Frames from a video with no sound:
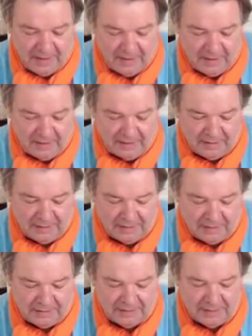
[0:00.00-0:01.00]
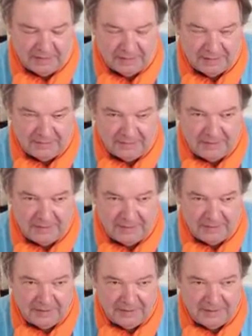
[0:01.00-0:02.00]
And I think it's a very
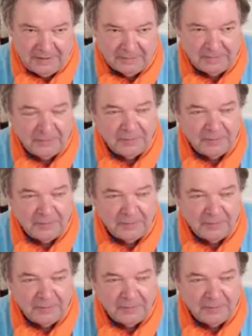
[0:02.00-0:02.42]
deep.